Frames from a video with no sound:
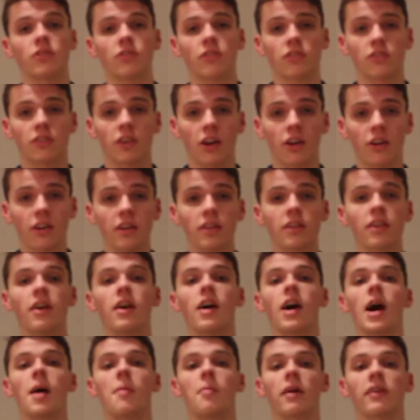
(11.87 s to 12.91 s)
Iscariot
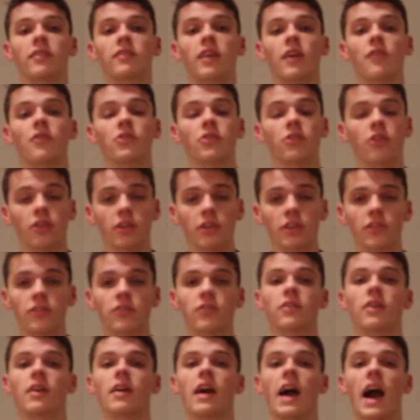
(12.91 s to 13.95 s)
by Stefan
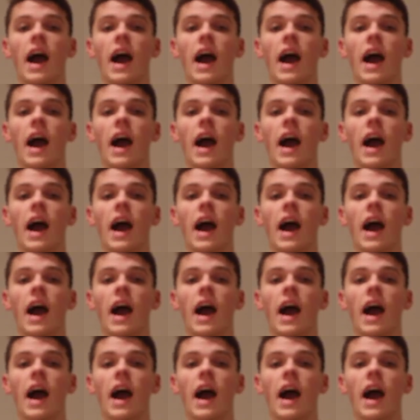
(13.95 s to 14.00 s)
Gurgis,